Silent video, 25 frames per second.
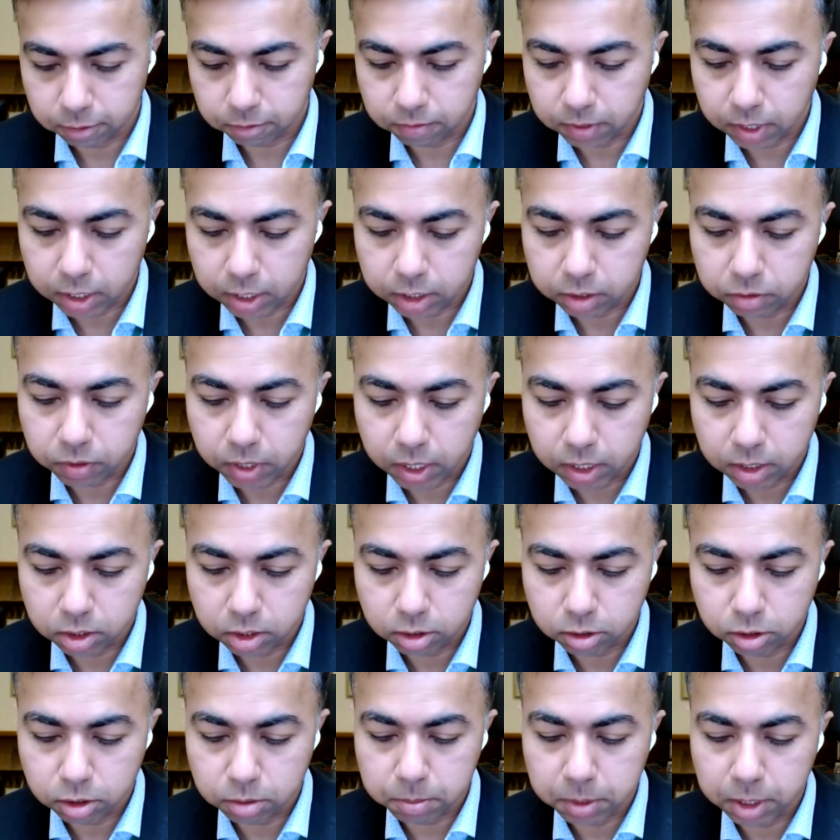well
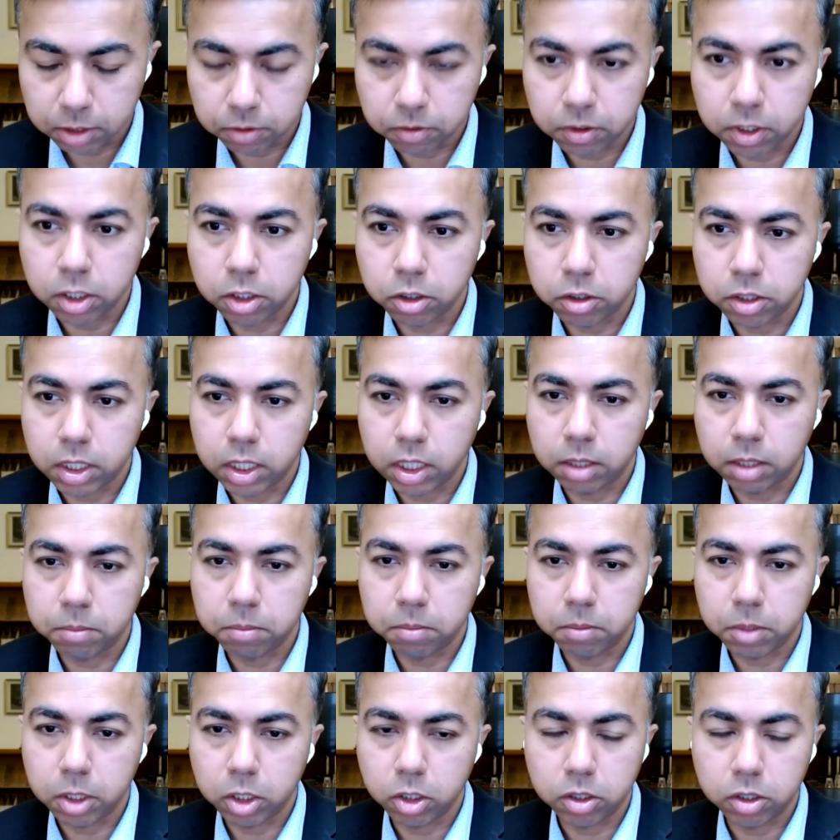advised to speak with your
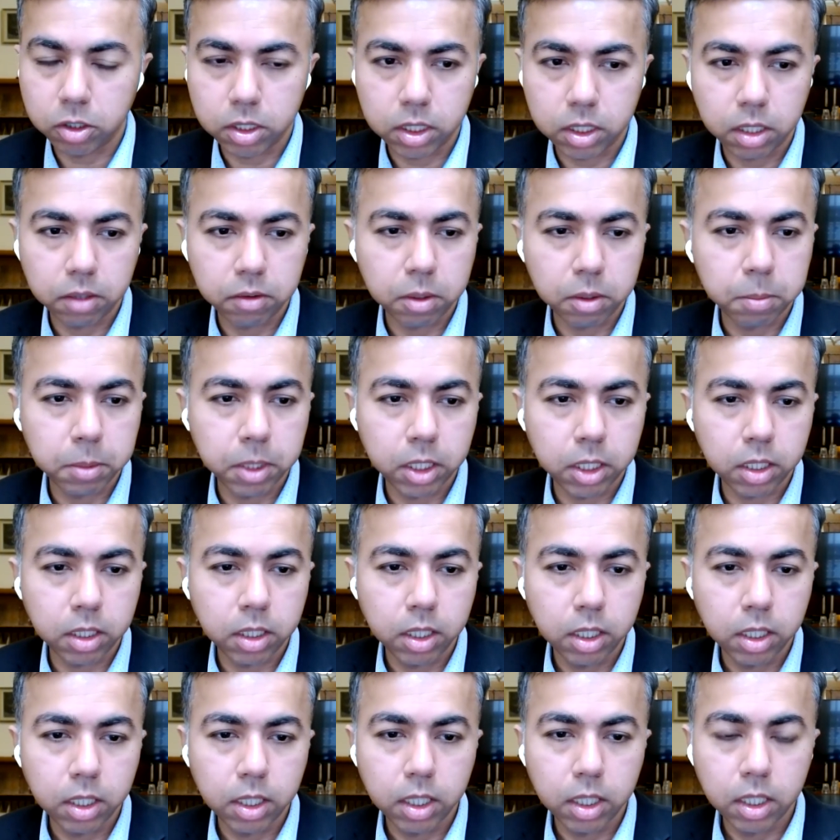team, because
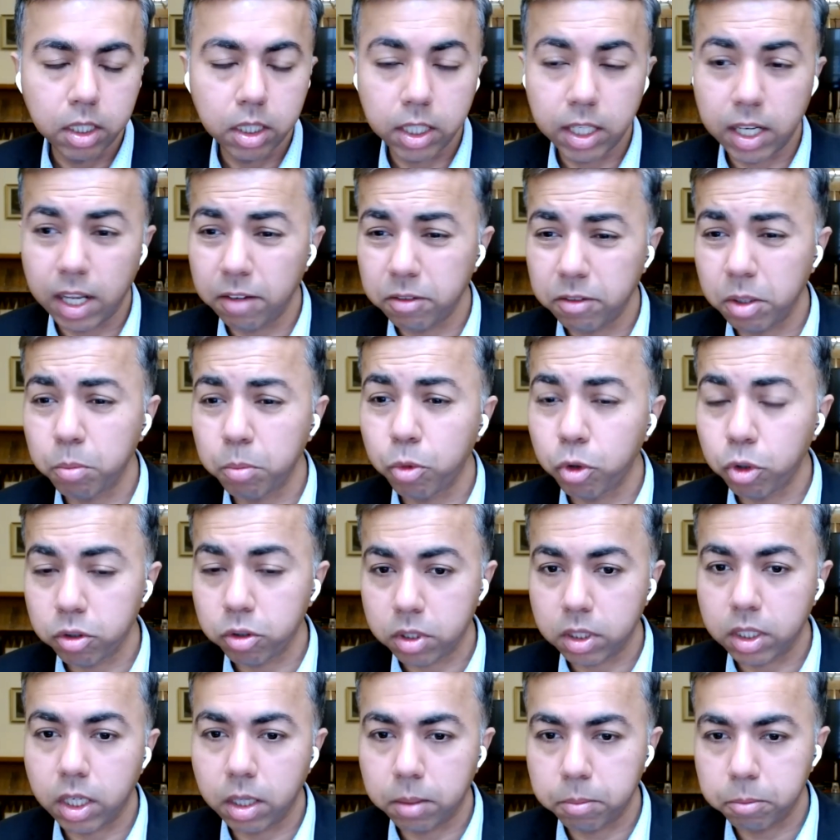they'll have the
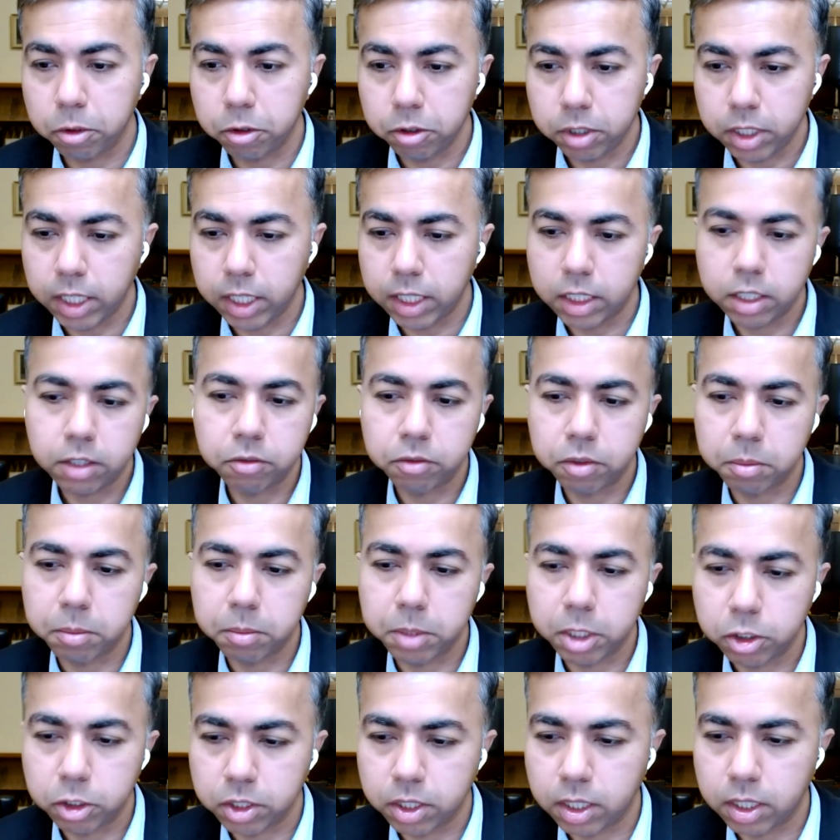most up-to-date
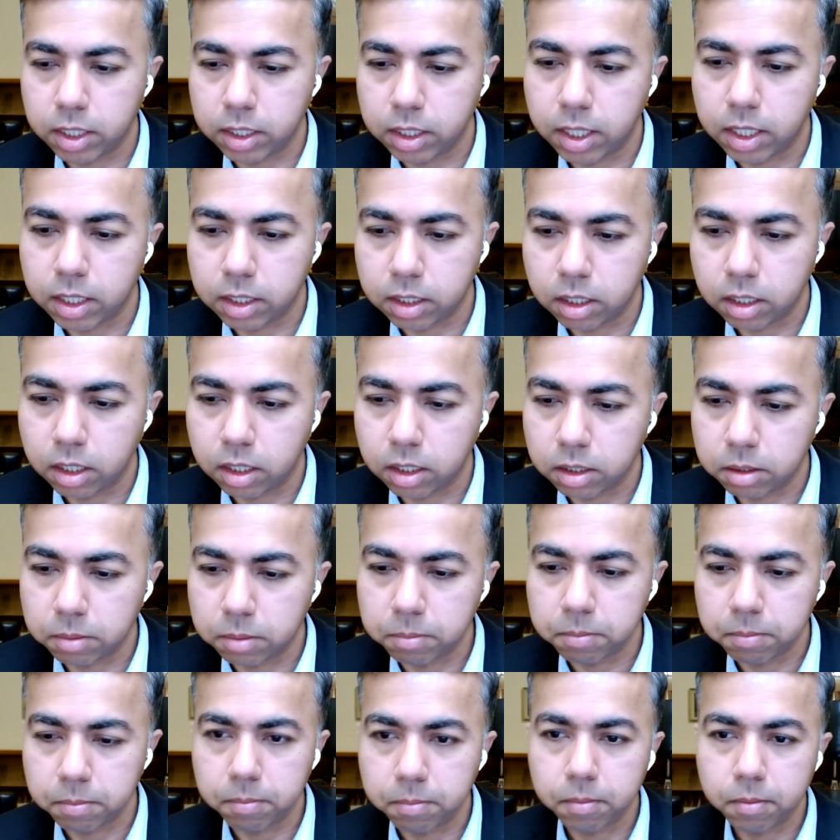information at that time.